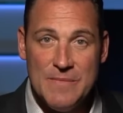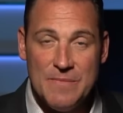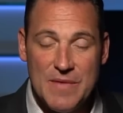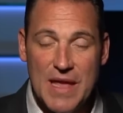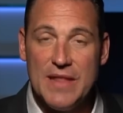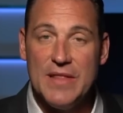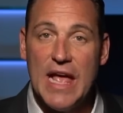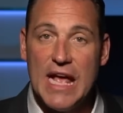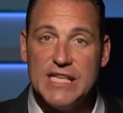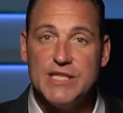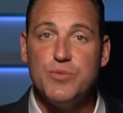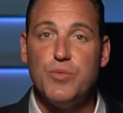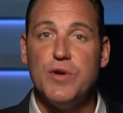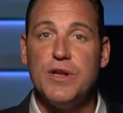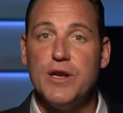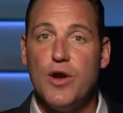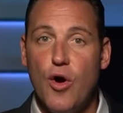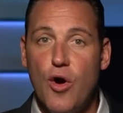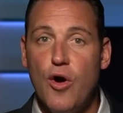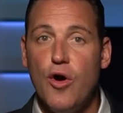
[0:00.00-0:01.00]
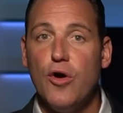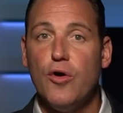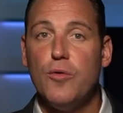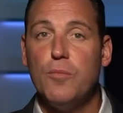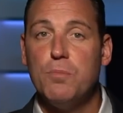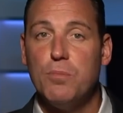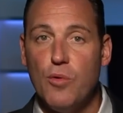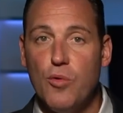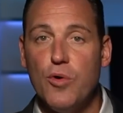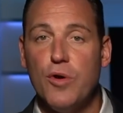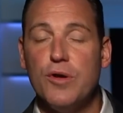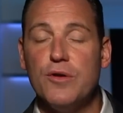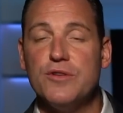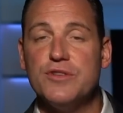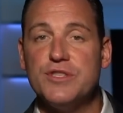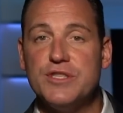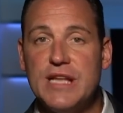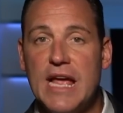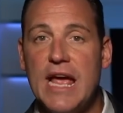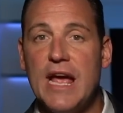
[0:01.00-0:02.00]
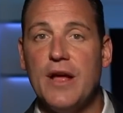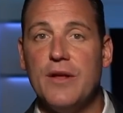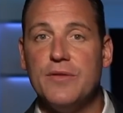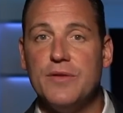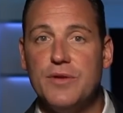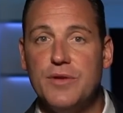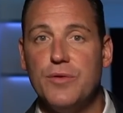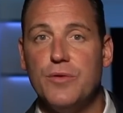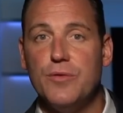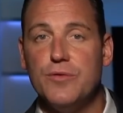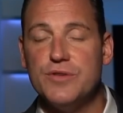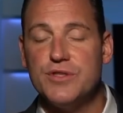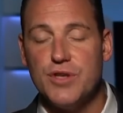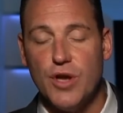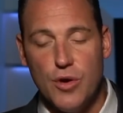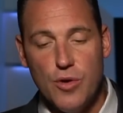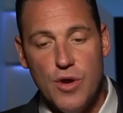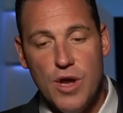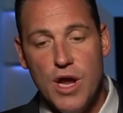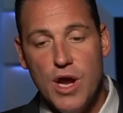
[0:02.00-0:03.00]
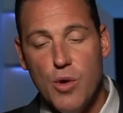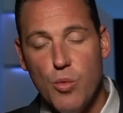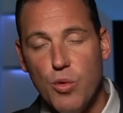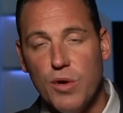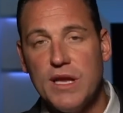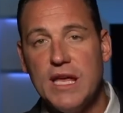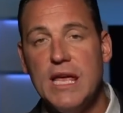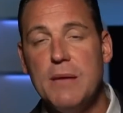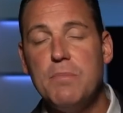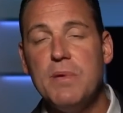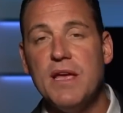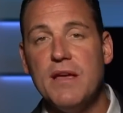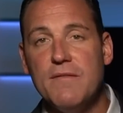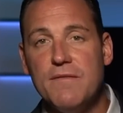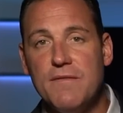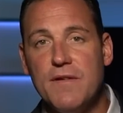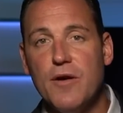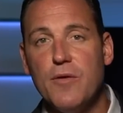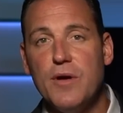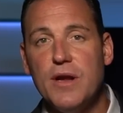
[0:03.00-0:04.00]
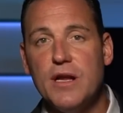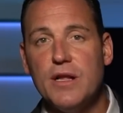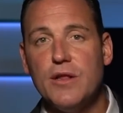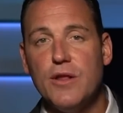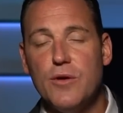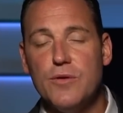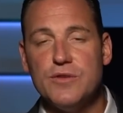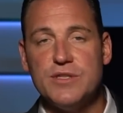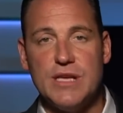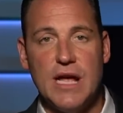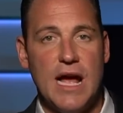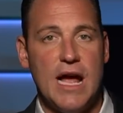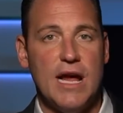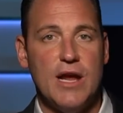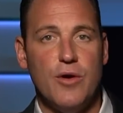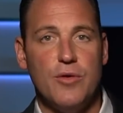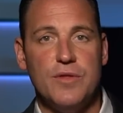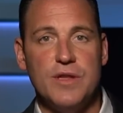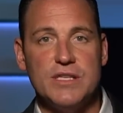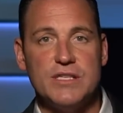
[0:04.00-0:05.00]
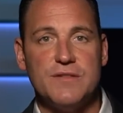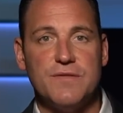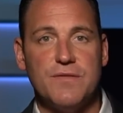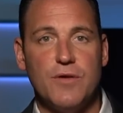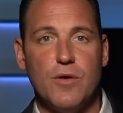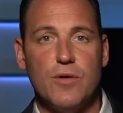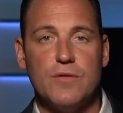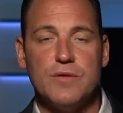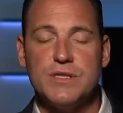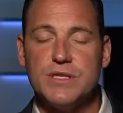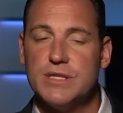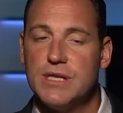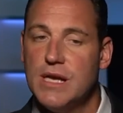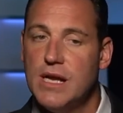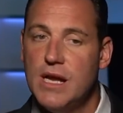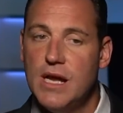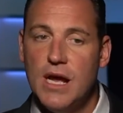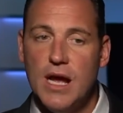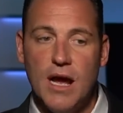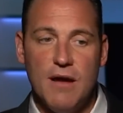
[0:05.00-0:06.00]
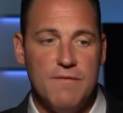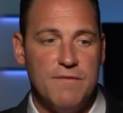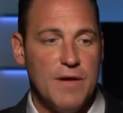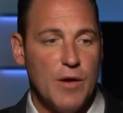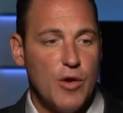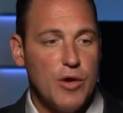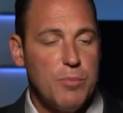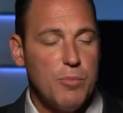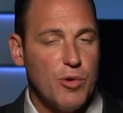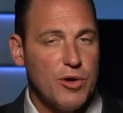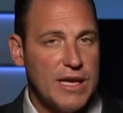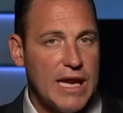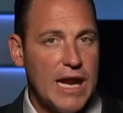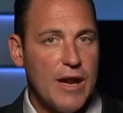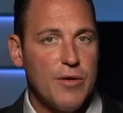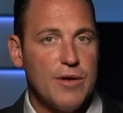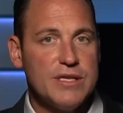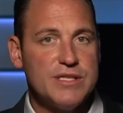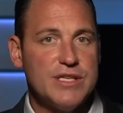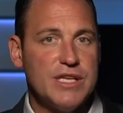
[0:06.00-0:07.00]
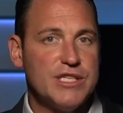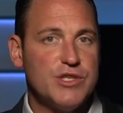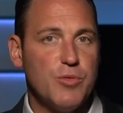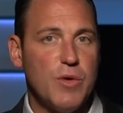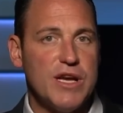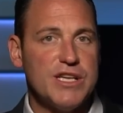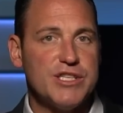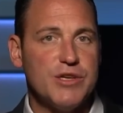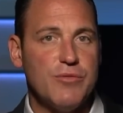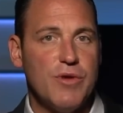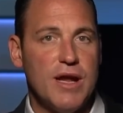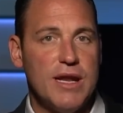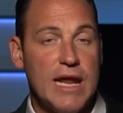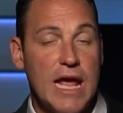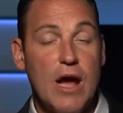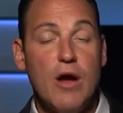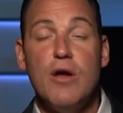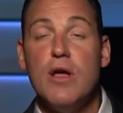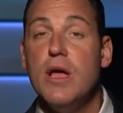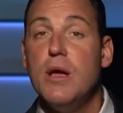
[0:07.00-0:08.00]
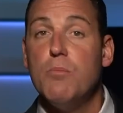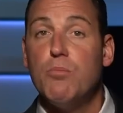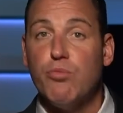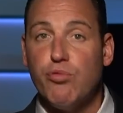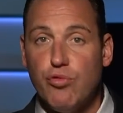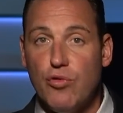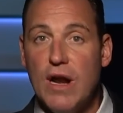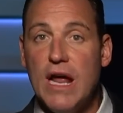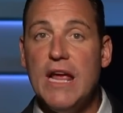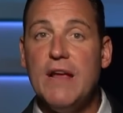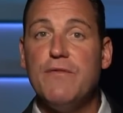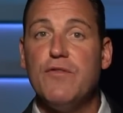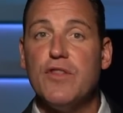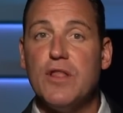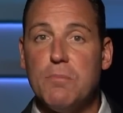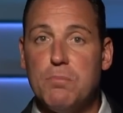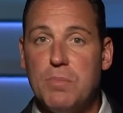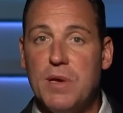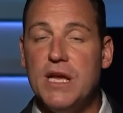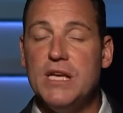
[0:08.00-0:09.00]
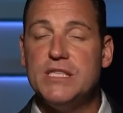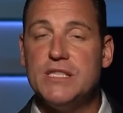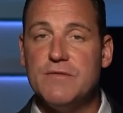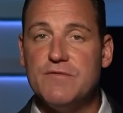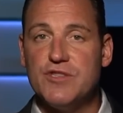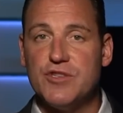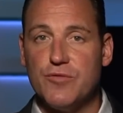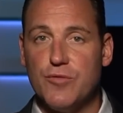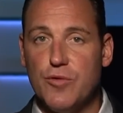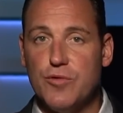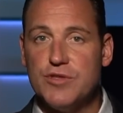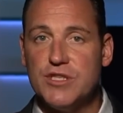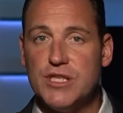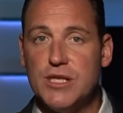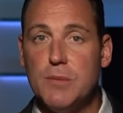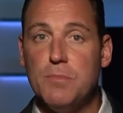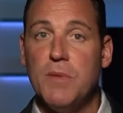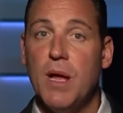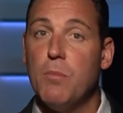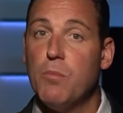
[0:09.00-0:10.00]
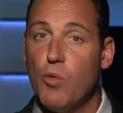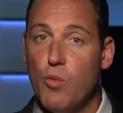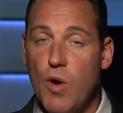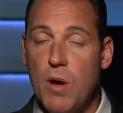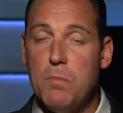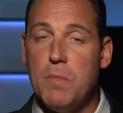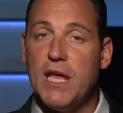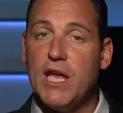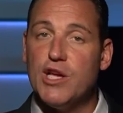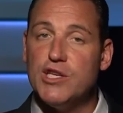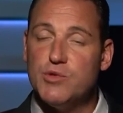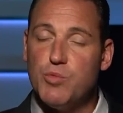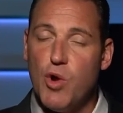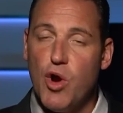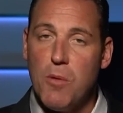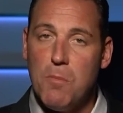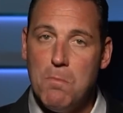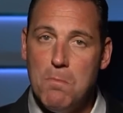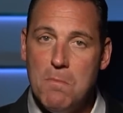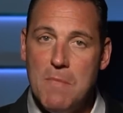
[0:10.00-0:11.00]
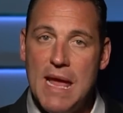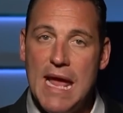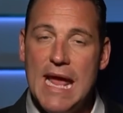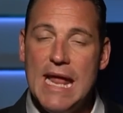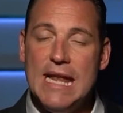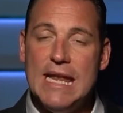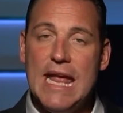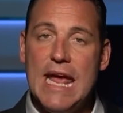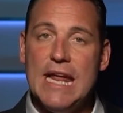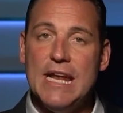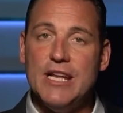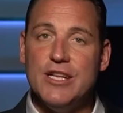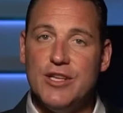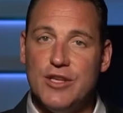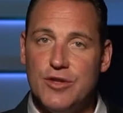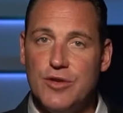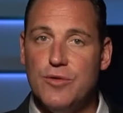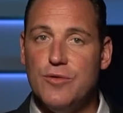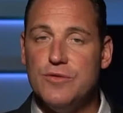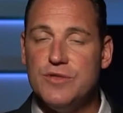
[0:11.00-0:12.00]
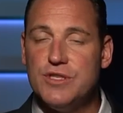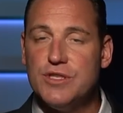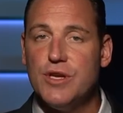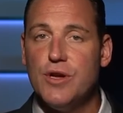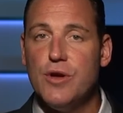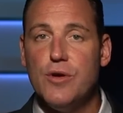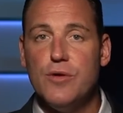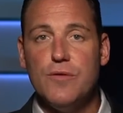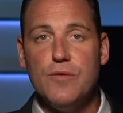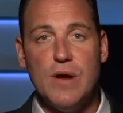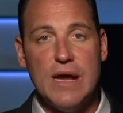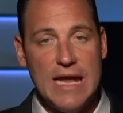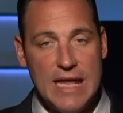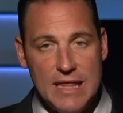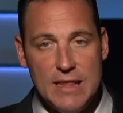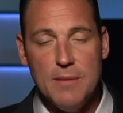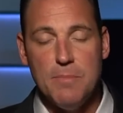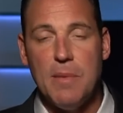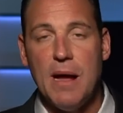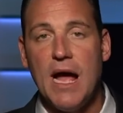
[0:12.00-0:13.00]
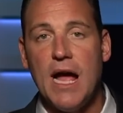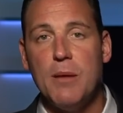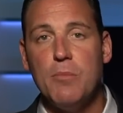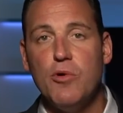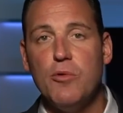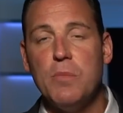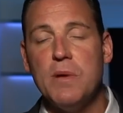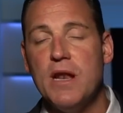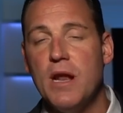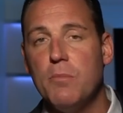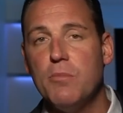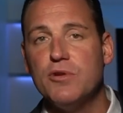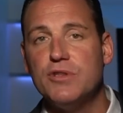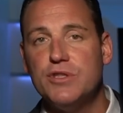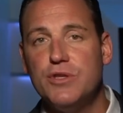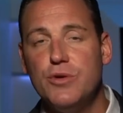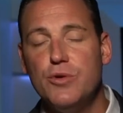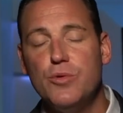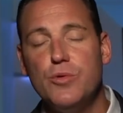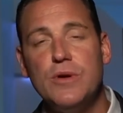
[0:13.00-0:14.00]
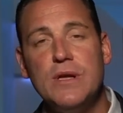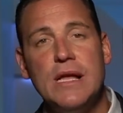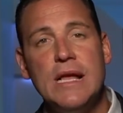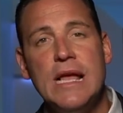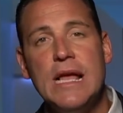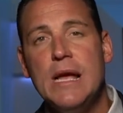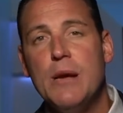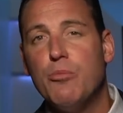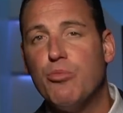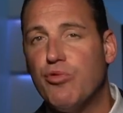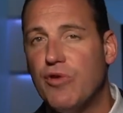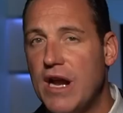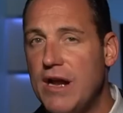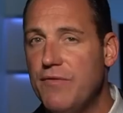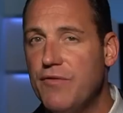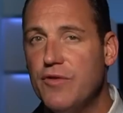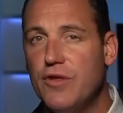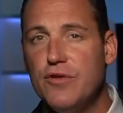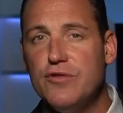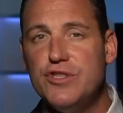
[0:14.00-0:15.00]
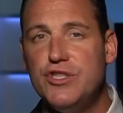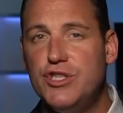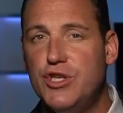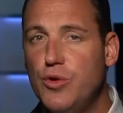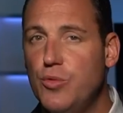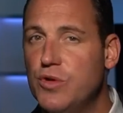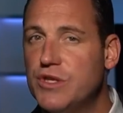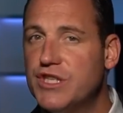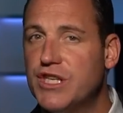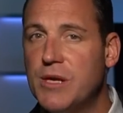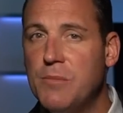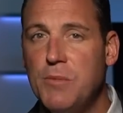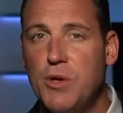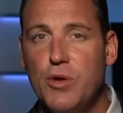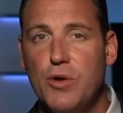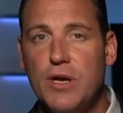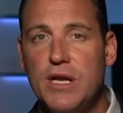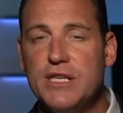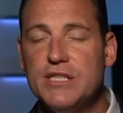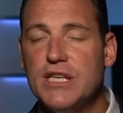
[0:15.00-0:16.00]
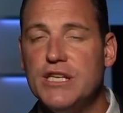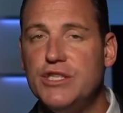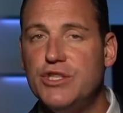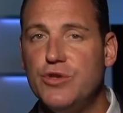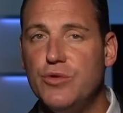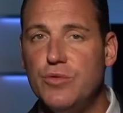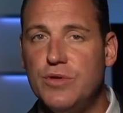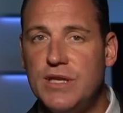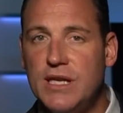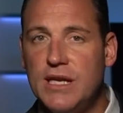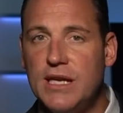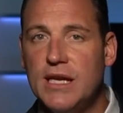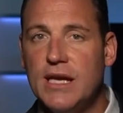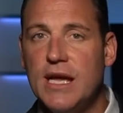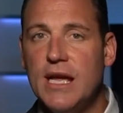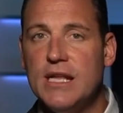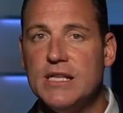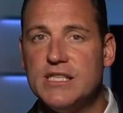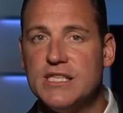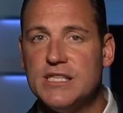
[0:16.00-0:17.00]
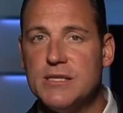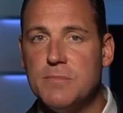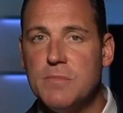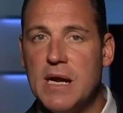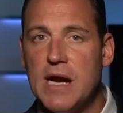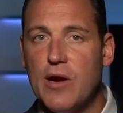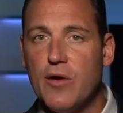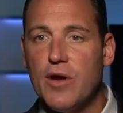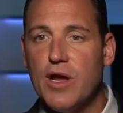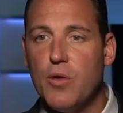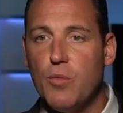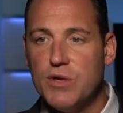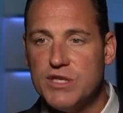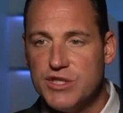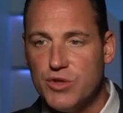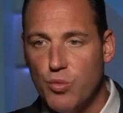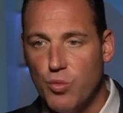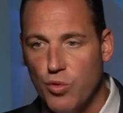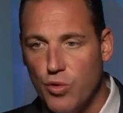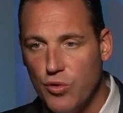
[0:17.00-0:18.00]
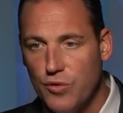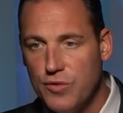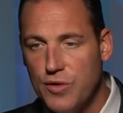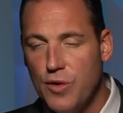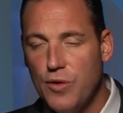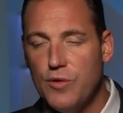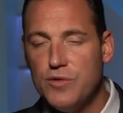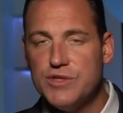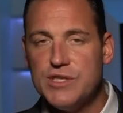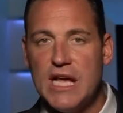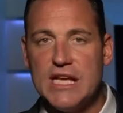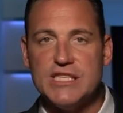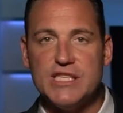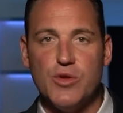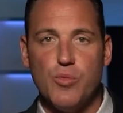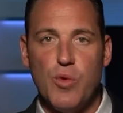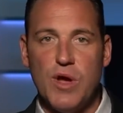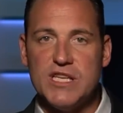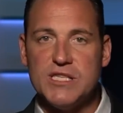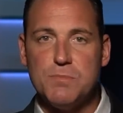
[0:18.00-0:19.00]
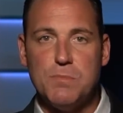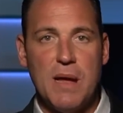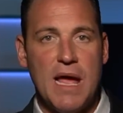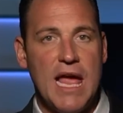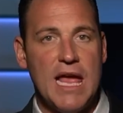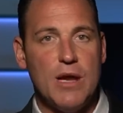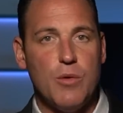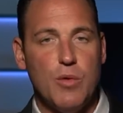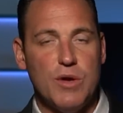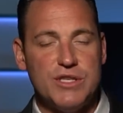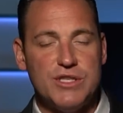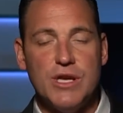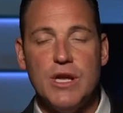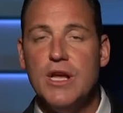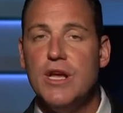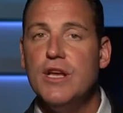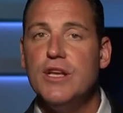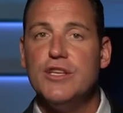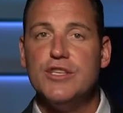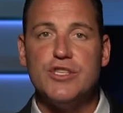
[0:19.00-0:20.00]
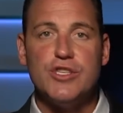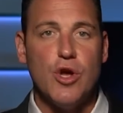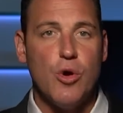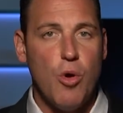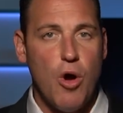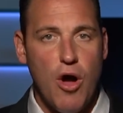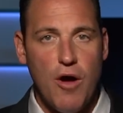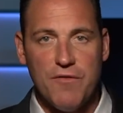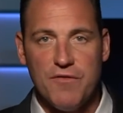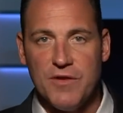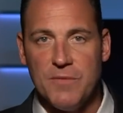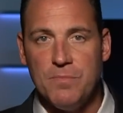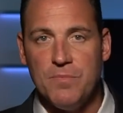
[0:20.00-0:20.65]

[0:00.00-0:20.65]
And that's what it all boils down to. So we're keeping a very close eye on this, folks. A very precarious situation right now. Pray for the peace of Jerusalem, number one, because we are mandated to do so in the Bible. But number two, pray for those Jewish communities in Judea and Samaria, which the world knows as the West Bank, which so often